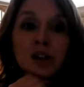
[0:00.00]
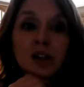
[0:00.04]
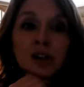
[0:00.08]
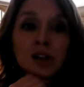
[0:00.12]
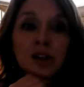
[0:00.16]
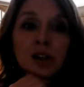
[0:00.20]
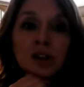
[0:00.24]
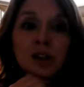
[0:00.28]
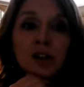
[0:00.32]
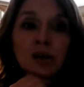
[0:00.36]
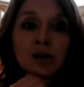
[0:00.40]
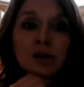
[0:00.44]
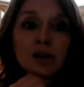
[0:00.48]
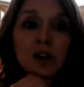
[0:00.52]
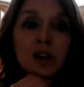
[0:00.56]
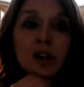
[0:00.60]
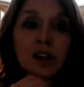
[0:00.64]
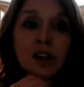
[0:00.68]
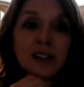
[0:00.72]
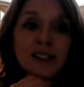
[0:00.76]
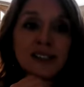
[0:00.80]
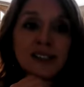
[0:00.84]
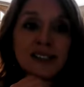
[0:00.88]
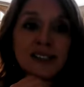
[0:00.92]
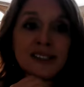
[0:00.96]
you
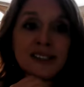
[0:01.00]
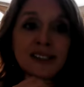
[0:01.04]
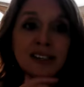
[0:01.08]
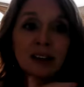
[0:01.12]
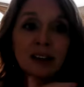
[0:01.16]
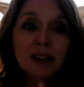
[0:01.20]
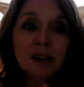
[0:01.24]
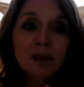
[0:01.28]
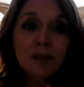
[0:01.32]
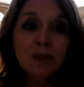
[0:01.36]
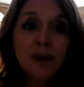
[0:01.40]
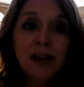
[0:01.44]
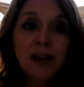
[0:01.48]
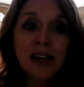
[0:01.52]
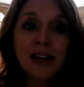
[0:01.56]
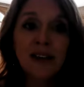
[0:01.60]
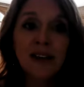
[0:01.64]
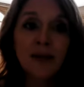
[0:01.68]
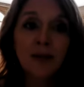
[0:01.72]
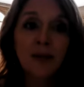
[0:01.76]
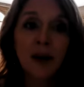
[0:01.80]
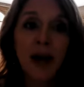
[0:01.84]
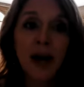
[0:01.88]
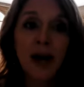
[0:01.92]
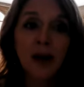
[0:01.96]
could still be the
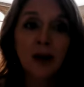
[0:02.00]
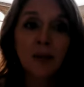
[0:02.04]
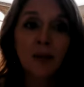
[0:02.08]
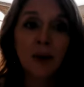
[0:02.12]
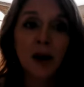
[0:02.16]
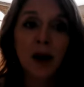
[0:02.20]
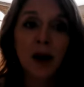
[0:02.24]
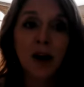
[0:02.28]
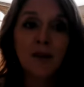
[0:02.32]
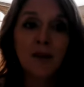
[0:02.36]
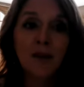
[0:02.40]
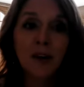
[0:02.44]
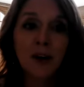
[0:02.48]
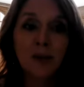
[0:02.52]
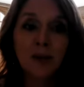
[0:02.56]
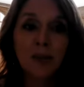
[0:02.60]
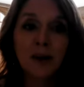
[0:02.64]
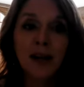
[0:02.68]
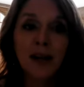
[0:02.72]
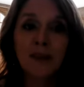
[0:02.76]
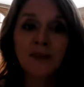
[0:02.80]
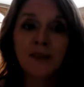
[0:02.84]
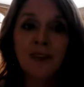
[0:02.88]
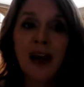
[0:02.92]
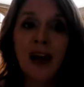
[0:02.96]
backup offer, but
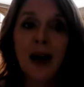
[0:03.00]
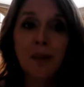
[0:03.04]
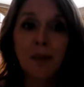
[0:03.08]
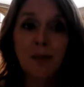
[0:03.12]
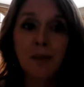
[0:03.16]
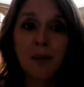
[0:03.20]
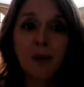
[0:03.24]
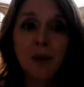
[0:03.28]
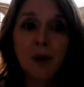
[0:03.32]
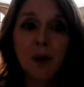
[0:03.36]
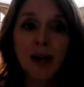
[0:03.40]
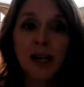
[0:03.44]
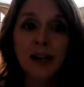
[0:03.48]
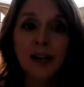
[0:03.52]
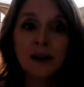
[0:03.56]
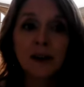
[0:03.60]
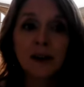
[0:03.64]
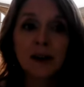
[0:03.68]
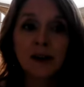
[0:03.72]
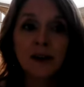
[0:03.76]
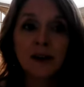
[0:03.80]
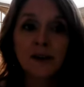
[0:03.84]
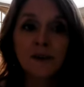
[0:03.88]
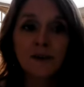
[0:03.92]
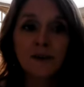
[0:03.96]
at that point,
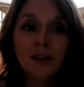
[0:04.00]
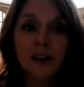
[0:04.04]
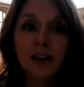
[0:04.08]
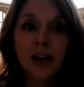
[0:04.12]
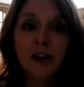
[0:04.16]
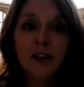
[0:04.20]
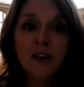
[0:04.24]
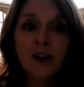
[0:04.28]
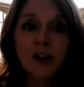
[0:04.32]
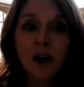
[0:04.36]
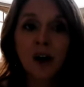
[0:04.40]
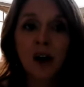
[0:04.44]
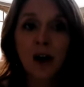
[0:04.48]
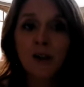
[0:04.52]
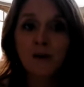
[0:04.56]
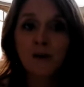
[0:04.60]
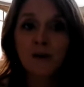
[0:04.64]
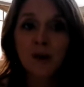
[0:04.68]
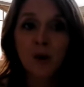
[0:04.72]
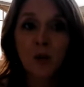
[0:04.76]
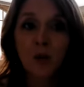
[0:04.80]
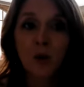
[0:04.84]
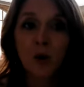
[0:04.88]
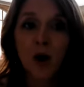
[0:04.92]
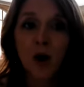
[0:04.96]
the other offer
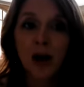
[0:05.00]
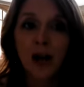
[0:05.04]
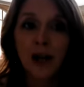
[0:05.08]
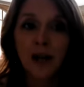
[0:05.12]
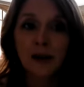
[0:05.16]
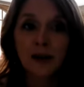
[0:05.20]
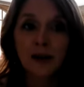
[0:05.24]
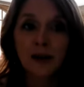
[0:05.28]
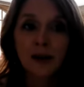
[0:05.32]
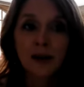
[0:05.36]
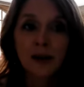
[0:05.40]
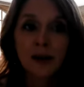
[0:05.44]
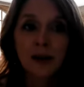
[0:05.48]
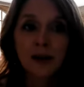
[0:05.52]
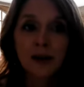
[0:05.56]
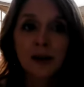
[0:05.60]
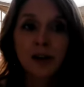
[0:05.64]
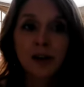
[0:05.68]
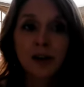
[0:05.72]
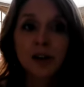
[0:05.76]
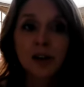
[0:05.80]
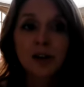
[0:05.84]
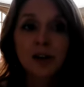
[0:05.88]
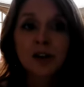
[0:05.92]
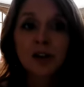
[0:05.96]
won.
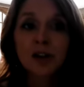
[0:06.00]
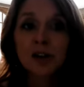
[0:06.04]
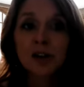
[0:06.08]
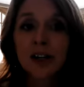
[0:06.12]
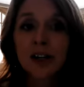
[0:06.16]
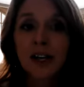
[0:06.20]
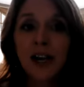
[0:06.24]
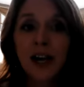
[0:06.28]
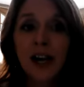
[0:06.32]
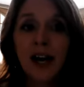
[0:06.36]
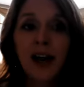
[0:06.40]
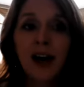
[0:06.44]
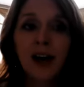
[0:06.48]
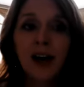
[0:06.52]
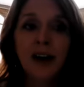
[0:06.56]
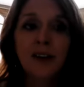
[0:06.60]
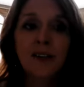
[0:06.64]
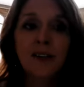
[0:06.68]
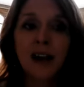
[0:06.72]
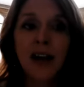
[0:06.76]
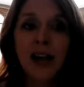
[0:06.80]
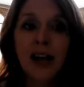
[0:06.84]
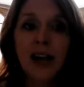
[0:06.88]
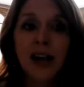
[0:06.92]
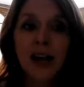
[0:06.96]
You're have
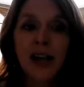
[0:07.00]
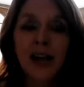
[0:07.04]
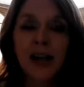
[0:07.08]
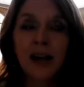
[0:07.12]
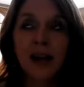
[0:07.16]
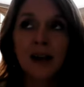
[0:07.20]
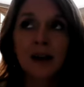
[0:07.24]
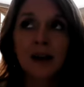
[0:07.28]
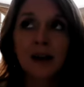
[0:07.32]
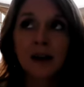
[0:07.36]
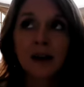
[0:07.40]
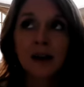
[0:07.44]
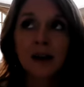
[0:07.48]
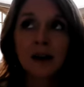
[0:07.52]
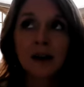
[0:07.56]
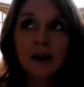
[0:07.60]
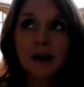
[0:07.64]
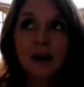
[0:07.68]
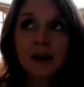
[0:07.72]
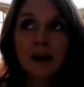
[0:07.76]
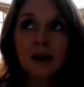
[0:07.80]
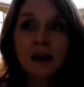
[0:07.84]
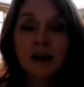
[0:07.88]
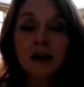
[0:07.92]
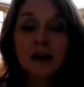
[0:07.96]
a
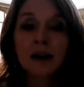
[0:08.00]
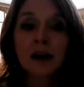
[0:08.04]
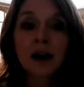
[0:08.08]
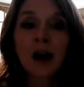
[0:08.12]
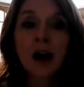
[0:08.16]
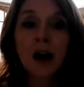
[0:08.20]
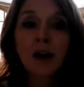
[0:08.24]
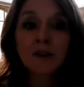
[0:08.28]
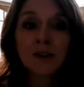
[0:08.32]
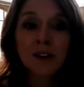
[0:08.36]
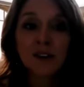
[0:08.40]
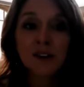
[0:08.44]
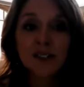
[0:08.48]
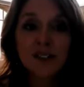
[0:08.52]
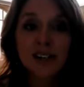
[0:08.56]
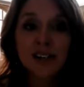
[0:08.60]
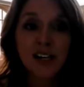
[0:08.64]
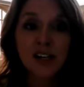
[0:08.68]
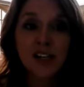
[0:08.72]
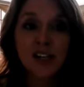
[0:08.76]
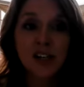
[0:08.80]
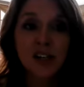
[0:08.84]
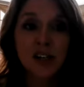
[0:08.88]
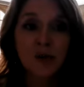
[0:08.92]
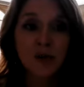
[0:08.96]

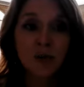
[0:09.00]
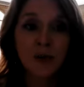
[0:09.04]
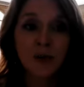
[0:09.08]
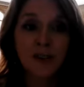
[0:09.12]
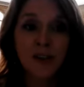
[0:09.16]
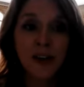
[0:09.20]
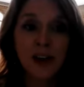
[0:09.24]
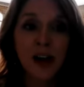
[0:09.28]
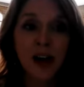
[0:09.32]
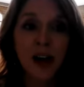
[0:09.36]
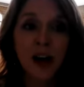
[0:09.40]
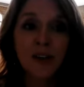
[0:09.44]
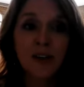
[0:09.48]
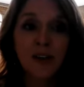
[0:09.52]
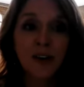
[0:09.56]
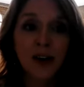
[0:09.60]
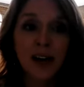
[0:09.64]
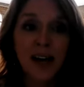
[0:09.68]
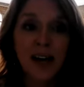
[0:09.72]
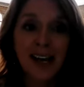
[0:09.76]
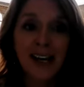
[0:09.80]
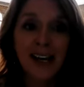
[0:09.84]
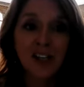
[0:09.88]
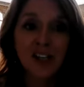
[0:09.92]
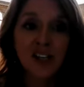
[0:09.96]
conversation with the other
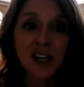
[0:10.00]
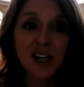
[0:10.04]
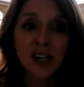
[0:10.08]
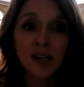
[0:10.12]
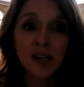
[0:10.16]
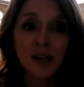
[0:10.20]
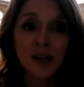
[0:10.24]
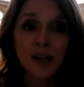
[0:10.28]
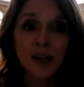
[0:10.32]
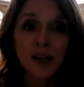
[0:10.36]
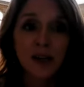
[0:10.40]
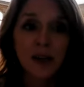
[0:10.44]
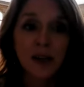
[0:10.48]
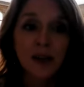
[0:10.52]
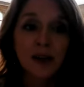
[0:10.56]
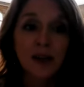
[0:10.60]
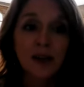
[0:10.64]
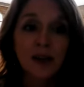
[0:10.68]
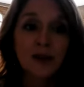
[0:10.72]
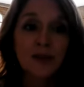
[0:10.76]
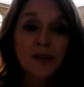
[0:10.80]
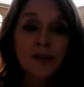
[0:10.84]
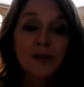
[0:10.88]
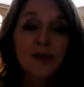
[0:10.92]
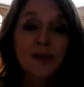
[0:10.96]
agent.
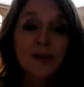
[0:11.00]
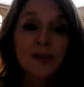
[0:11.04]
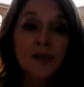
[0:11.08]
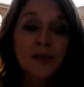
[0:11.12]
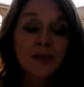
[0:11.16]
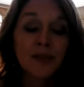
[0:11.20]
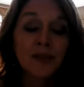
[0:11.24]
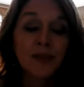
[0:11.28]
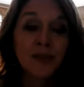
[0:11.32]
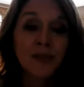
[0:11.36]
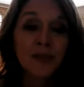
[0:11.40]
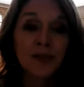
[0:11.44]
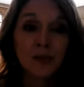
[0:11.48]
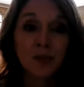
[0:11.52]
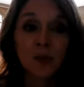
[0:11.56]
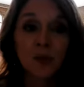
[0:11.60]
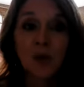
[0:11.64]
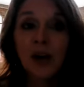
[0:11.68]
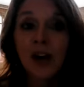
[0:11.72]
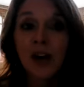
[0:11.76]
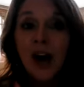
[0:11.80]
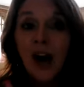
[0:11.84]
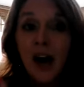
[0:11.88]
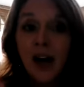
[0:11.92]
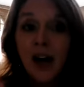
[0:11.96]

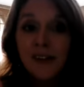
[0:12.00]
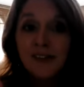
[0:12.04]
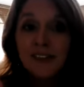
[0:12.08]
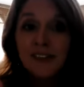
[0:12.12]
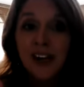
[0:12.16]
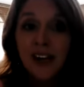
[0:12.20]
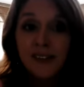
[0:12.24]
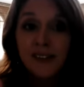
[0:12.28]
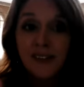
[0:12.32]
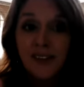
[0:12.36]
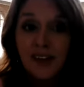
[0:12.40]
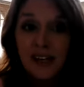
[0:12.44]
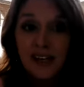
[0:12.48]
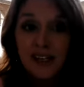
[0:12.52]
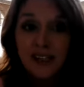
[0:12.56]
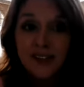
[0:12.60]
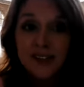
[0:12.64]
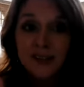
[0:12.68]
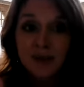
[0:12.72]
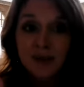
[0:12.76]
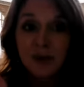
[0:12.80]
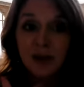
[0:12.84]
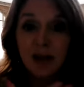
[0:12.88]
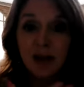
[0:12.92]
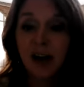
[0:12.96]
When I've done
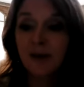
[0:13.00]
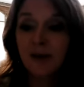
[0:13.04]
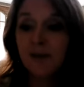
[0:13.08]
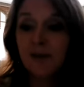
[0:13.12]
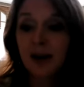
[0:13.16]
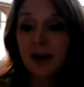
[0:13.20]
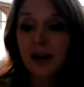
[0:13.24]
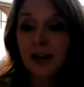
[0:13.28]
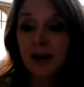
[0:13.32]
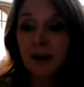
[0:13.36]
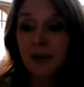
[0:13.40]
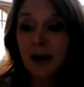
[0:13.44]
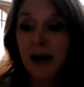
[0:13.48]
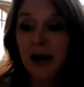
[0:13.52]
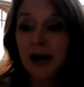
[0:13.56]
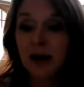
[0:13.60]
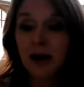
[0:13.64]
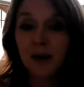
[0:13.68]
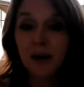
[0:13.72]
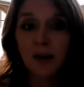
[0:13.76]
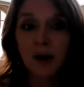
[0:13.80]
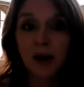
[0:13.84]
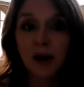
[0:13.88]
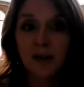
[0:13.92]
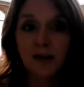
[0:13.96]
this, when I've been a
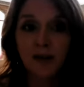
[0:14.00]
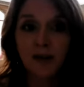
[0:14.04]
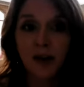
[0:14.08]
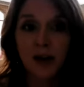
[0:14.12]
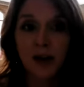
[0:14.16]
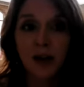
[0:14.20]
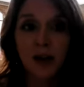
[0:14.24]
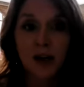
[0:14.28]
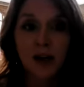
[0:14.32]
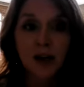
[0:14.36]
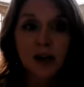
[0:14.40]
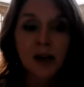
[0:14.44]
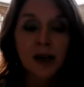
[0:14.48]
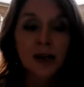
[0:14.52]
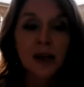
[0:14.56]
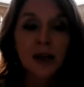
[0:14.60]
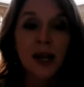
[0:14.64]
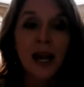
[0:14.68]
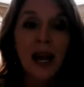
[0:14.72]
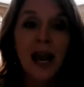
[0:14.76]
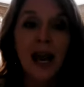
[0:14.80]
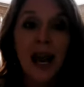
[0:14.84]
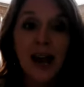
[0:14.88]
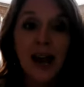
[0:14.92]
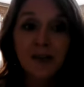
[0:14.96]
backup offer,
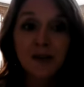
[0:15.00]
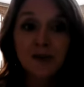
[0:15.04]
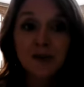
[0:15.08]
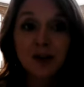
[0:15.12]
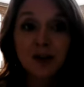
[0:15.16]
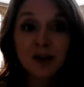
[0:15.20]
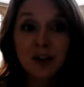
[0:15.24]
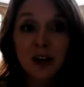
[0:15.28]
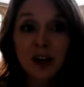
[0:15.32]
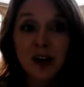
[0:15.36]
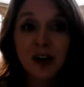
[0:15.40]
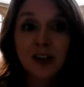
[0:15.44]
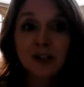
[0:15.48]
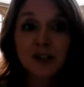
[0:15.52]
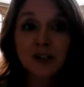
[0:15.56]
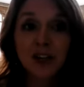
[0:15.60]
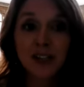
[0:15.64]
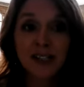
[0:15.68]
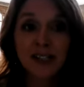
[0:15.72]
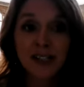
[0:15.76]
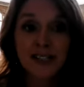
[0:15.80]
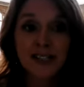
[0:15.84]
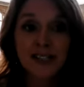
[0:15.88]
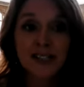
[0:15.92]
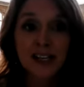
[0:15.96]
after the contract
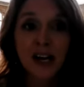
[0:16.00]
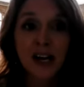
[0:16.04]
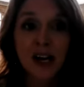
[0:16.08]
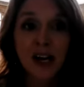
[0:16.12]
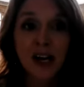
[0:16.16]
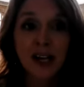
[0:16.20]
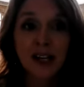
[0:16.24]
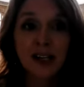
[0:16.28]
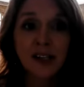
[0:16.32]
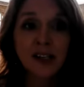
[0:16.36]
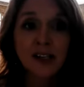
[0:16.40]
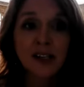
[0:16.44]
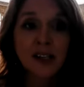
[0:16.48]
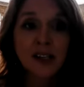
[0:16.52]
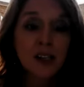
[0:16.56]
is signed,